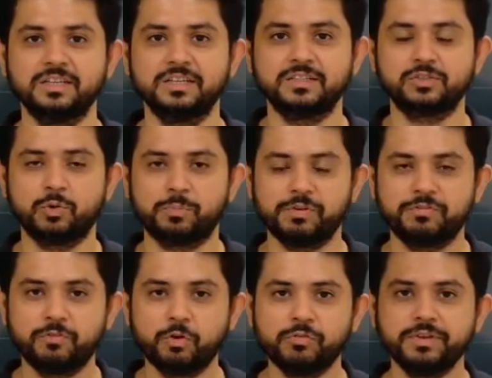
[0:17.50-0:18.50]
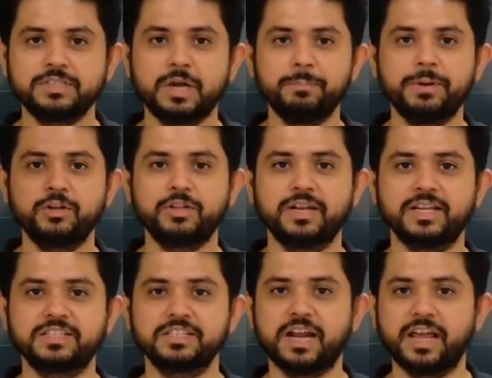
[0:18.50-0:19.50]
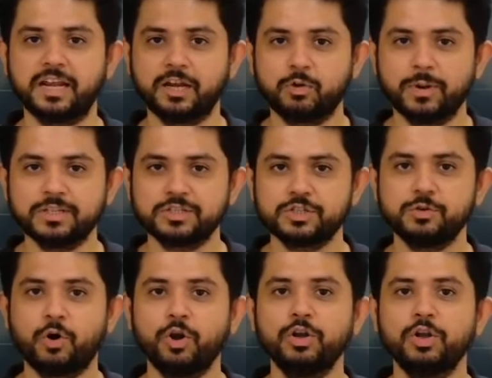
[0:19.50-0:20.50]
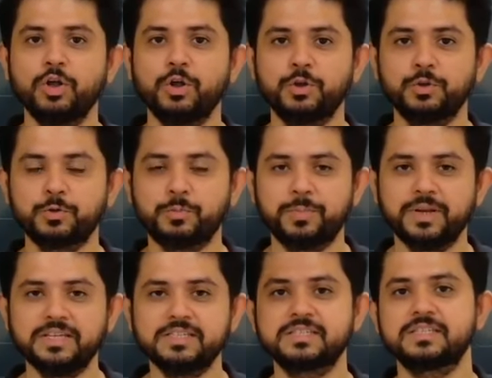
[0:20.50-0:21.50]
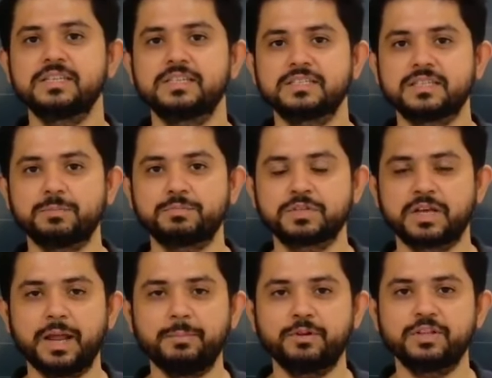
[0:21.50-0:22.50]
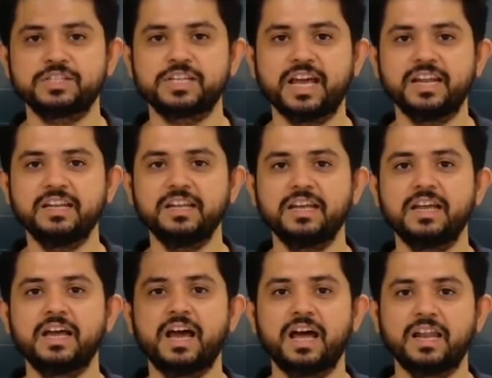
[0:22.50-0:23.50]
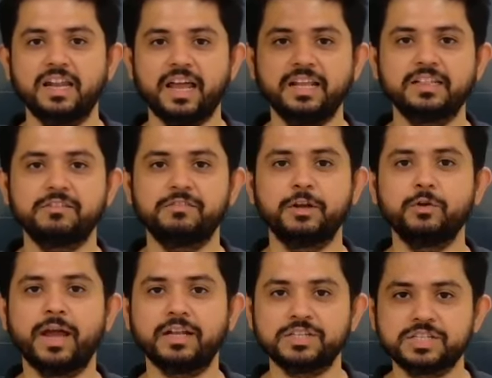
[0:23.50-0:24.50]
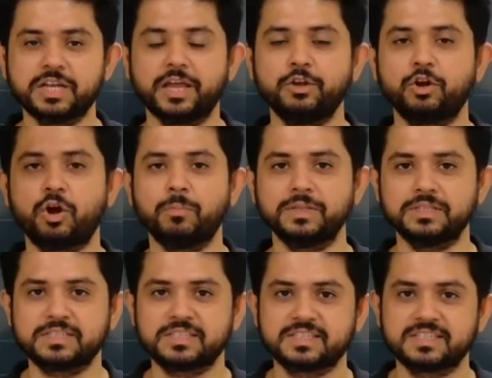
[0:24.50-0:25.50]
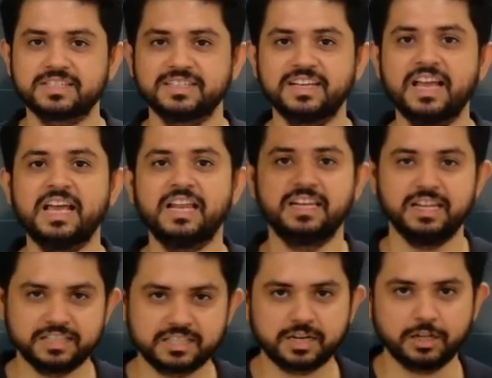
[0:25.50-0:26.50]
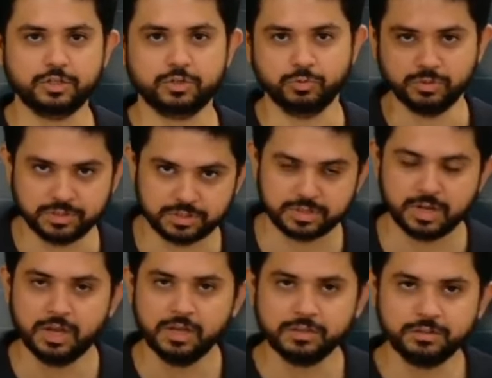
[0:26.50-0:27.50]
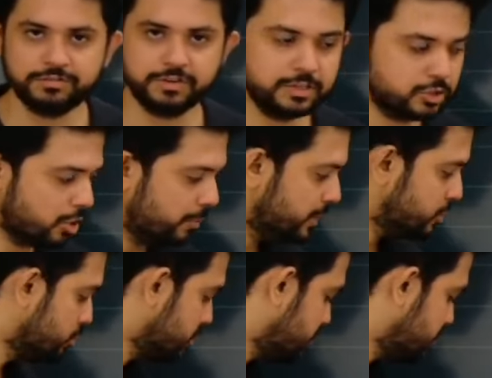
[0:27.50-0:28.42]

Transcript: So before we jump into the lecture, I request you all to please subscribe to the channel, like the video and share your comments. Let's start students. The first topic students